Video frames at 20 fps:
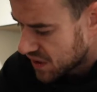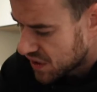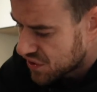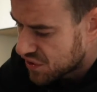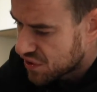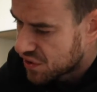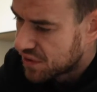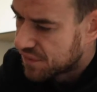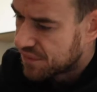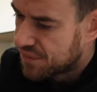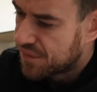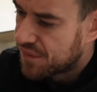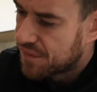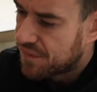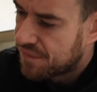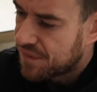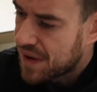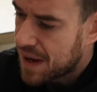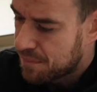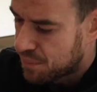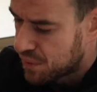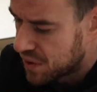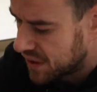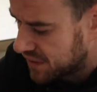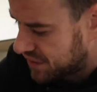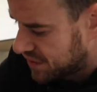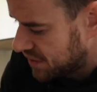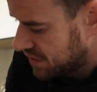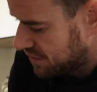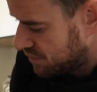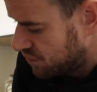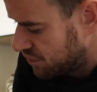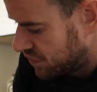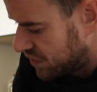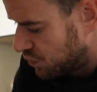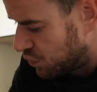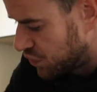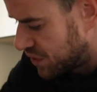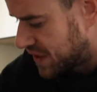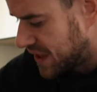sort of fabric
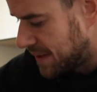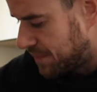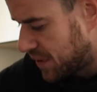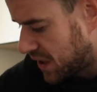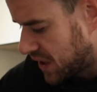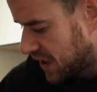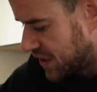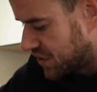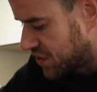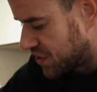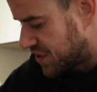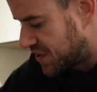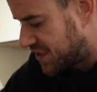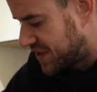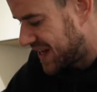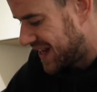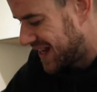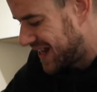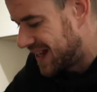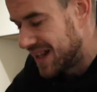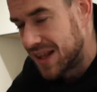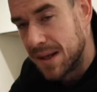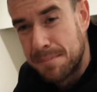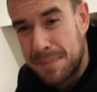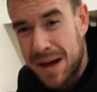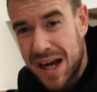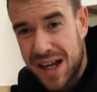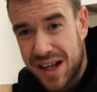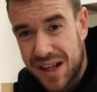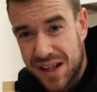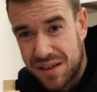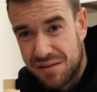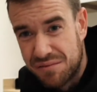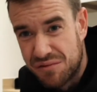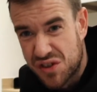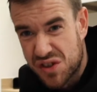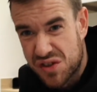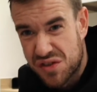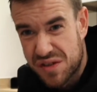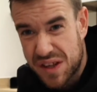that would typically just sit in the bag, and
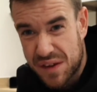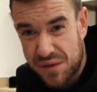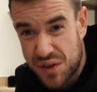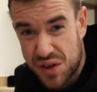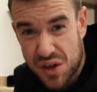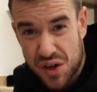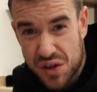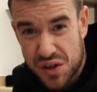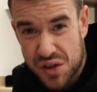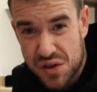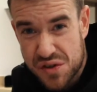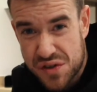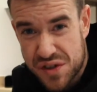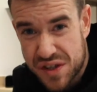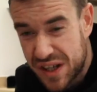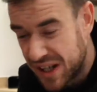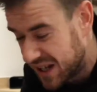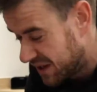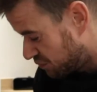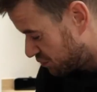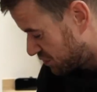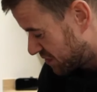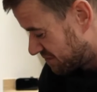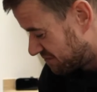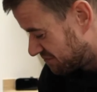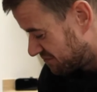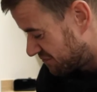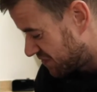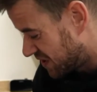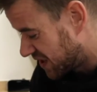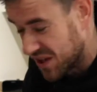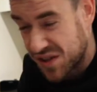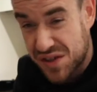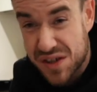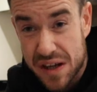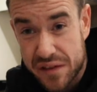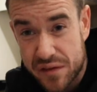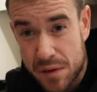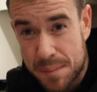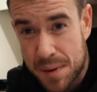just if you're not using it, it wouldn't really
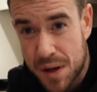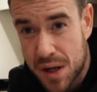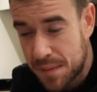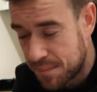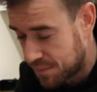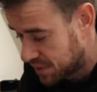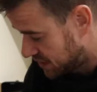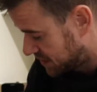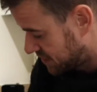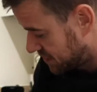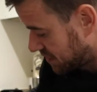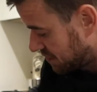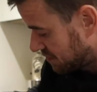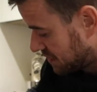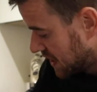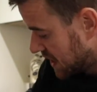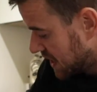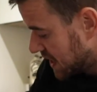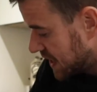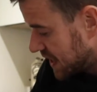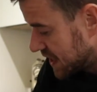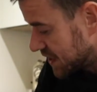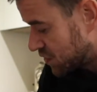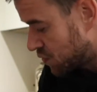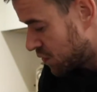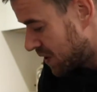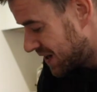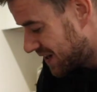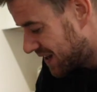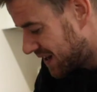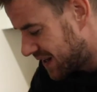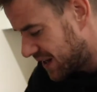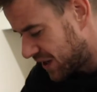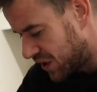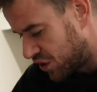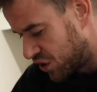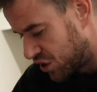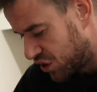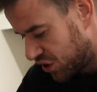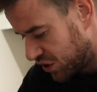serve a purpose. So it's quite
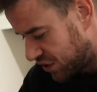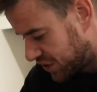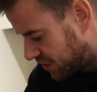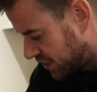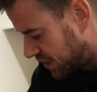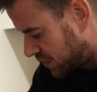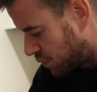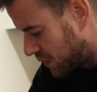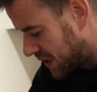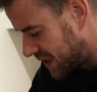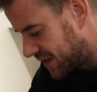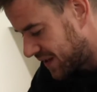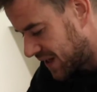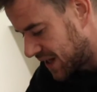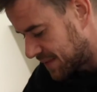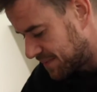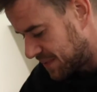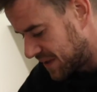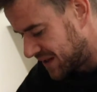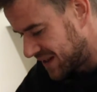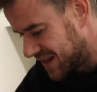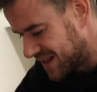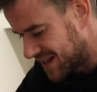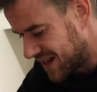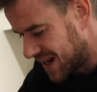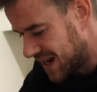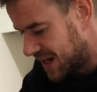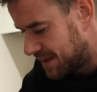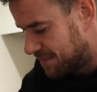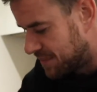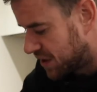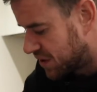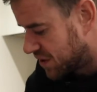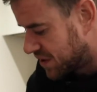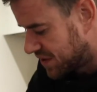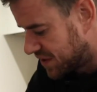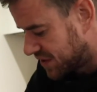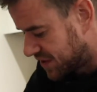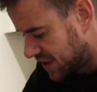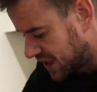good the way that it's been designed,
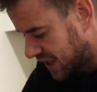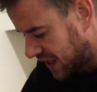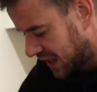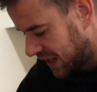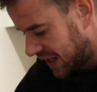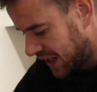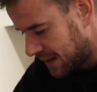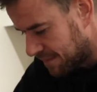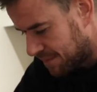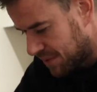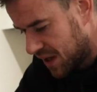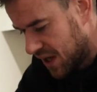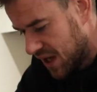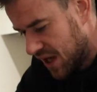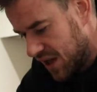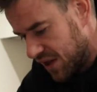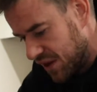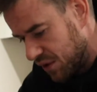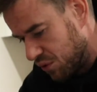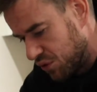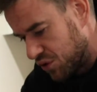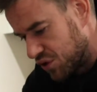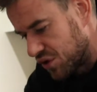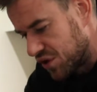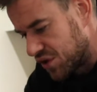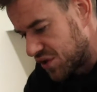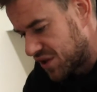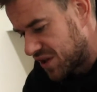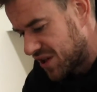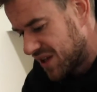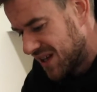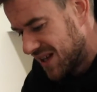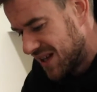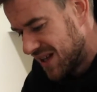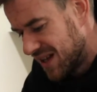because there's a clip that will just